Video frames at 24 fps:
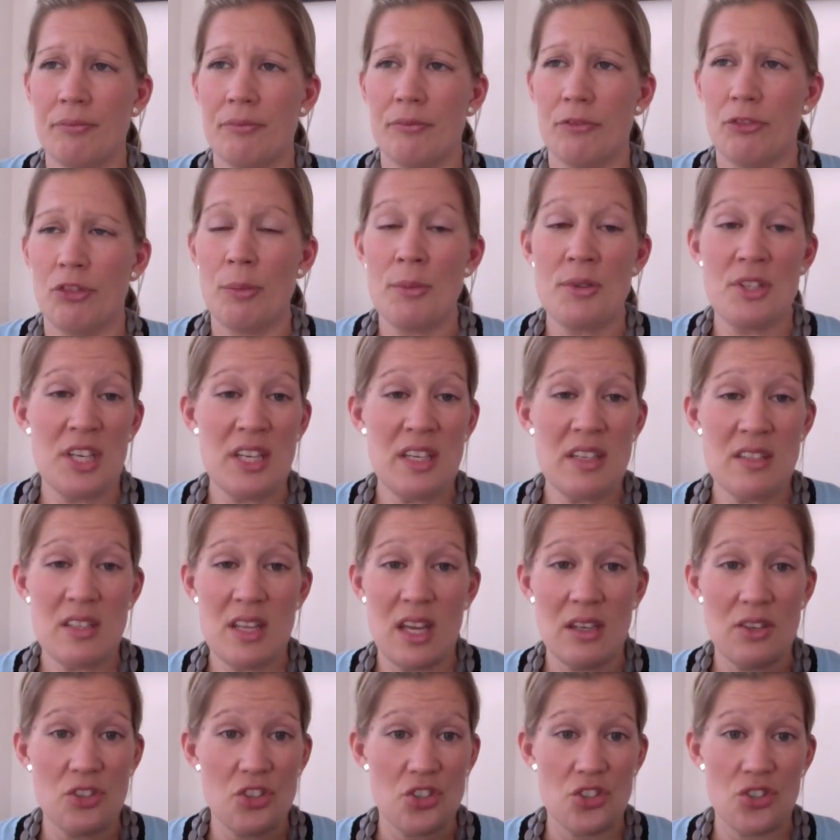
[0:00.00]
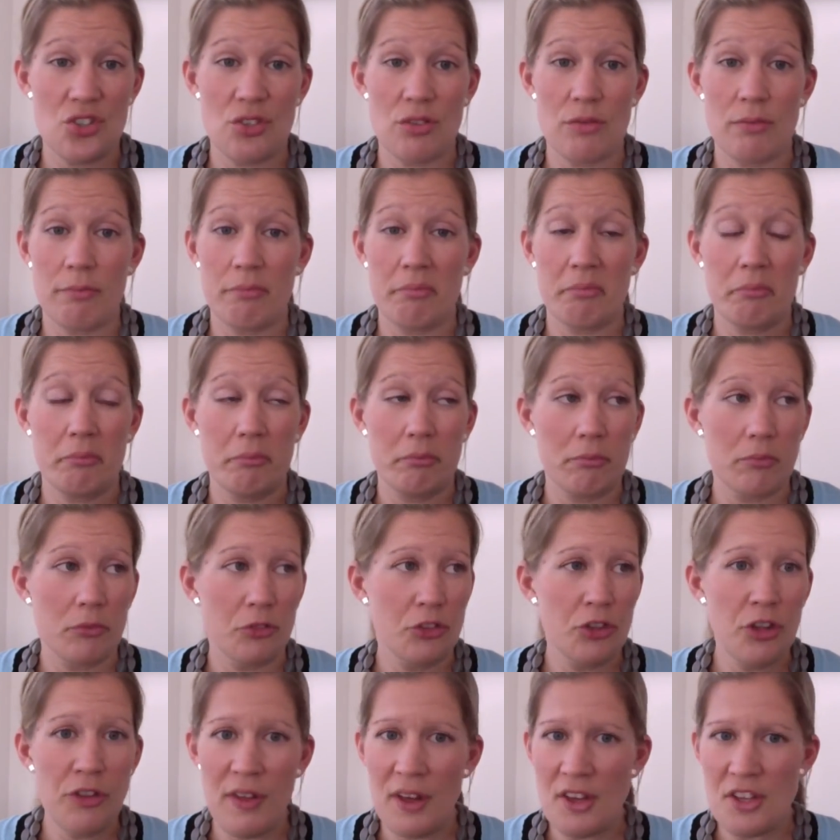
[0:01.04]
from a D stash,
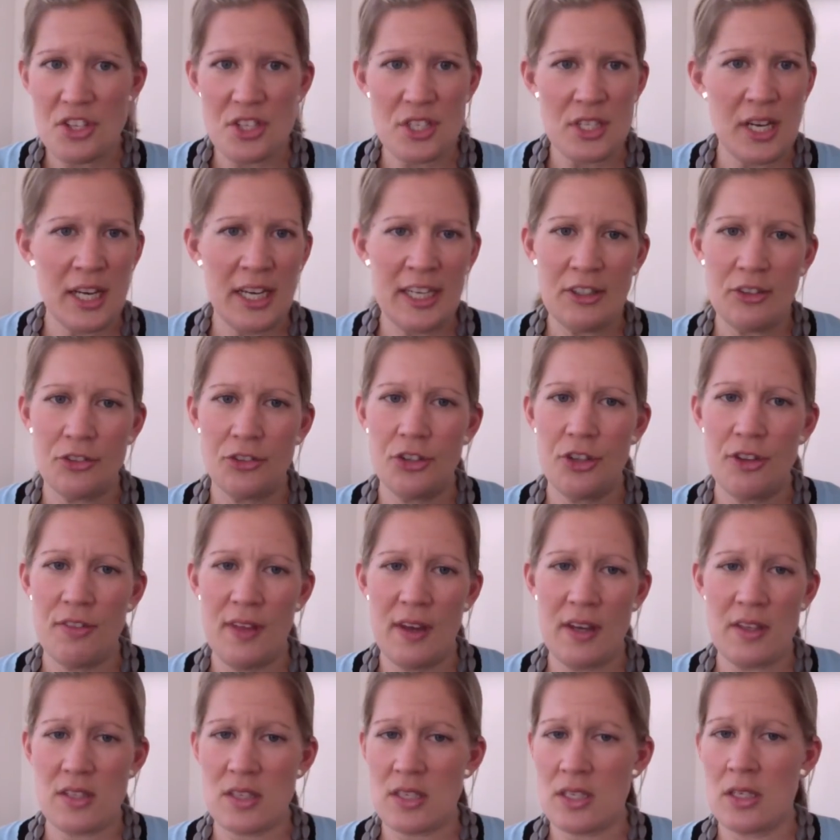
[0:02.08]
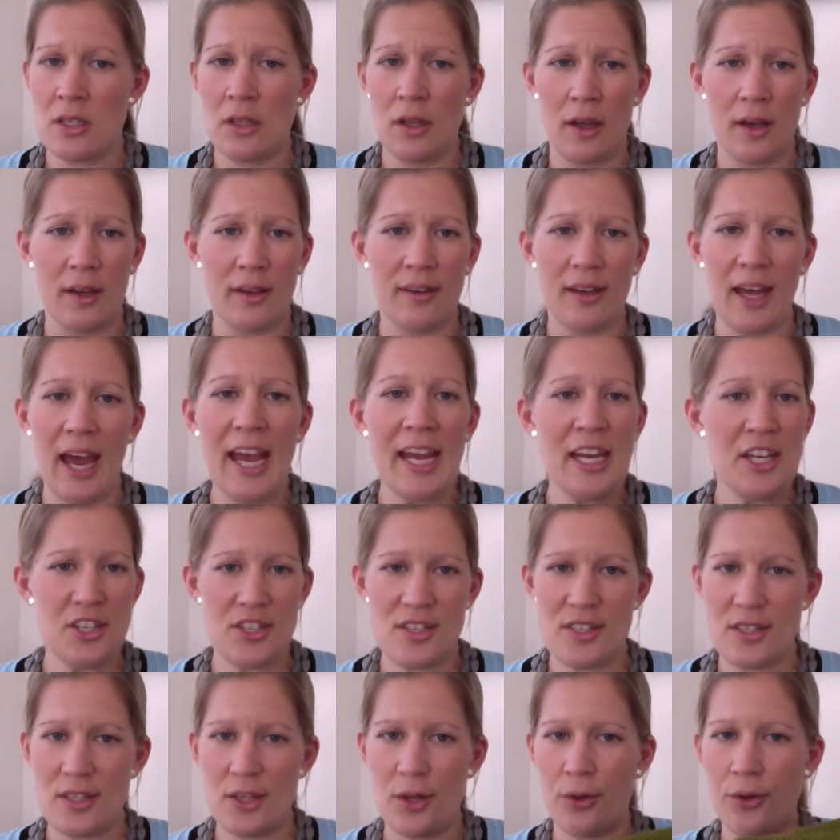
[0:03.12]
2008 to 2009,
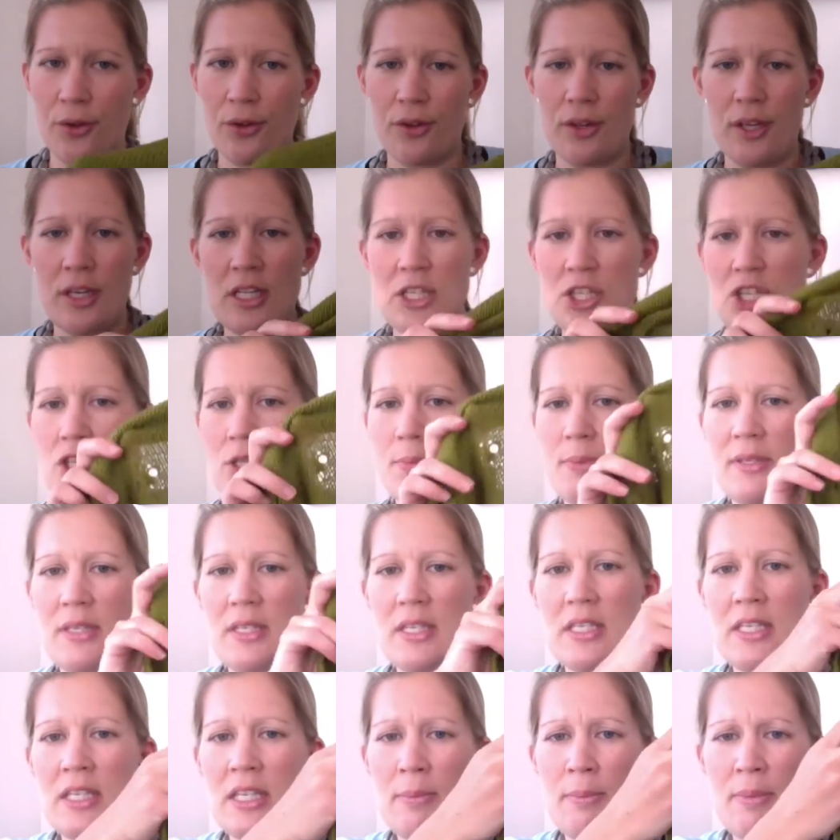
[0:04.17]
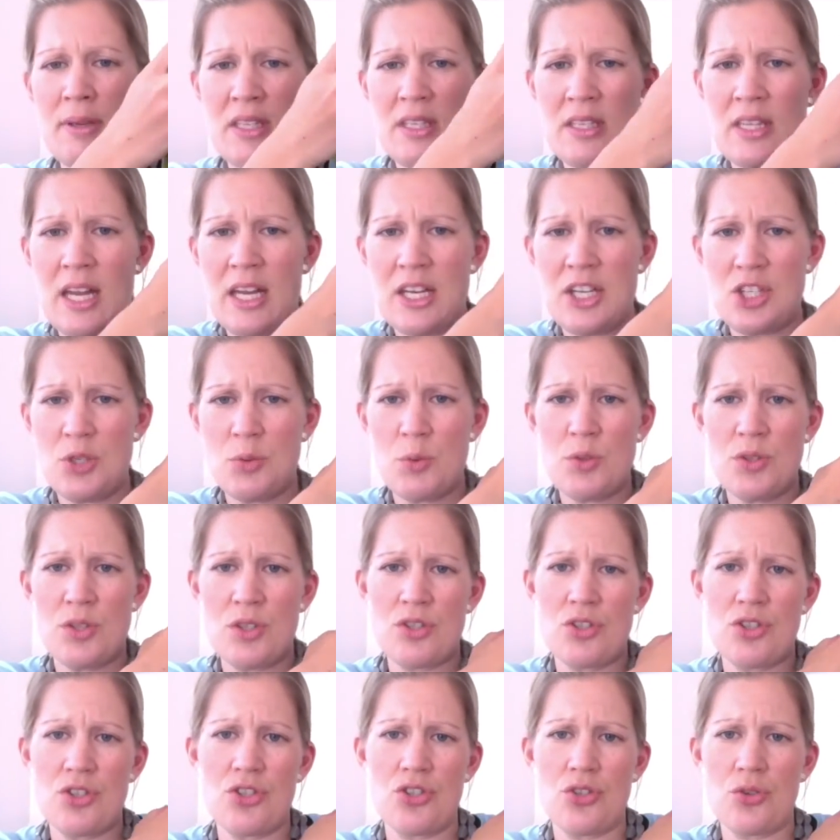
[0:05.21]
ages ago. And it's just been sitting in my stash. I
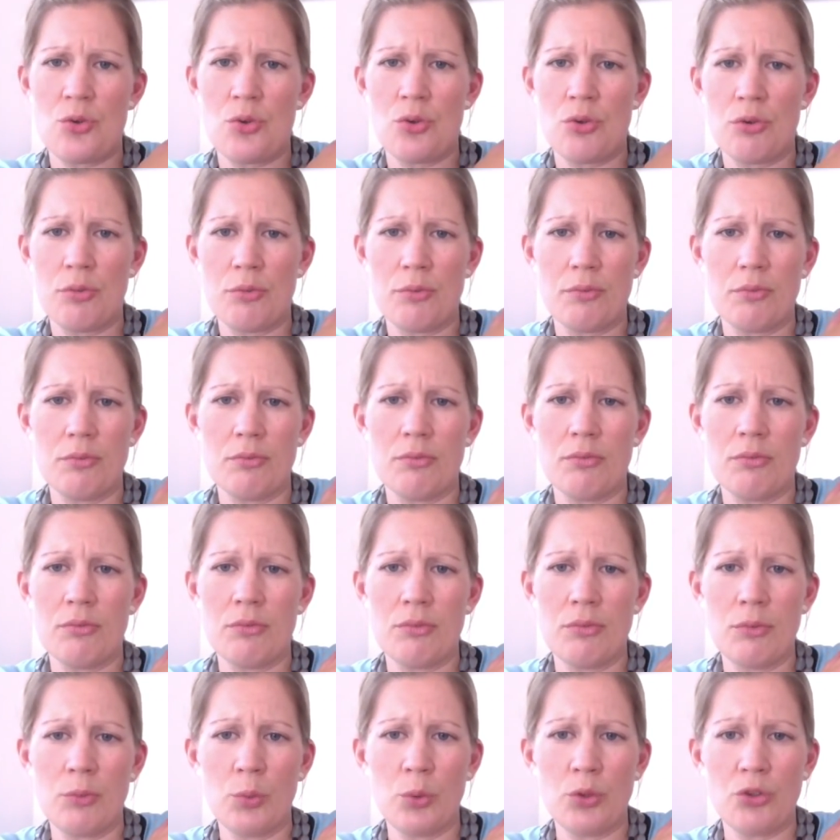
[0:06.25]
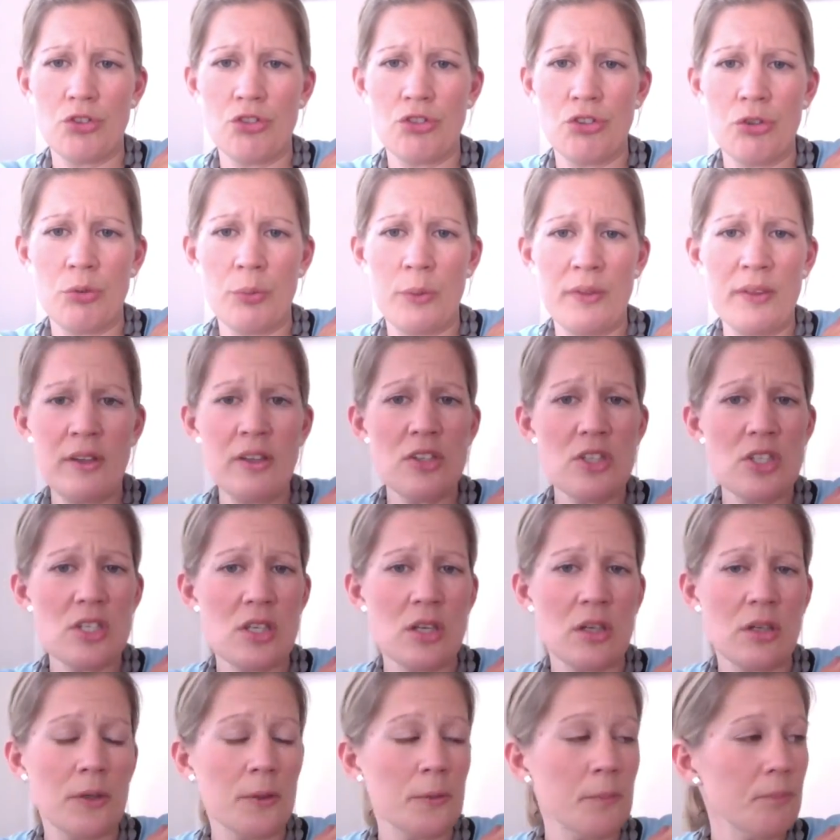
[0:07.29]
wasn't too sure what to do with it.
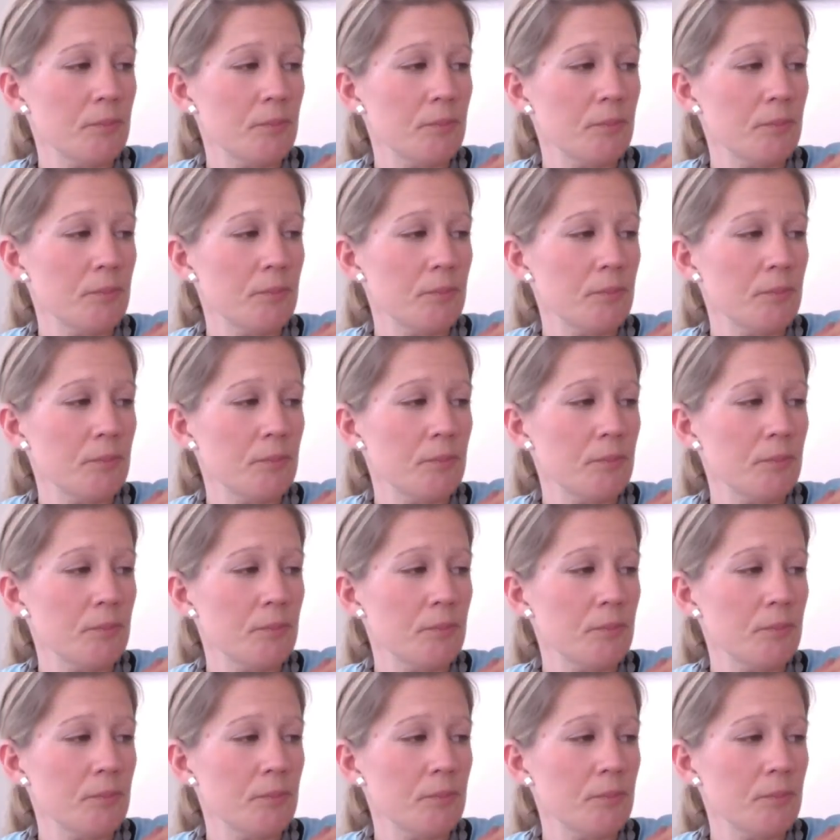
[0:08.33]
So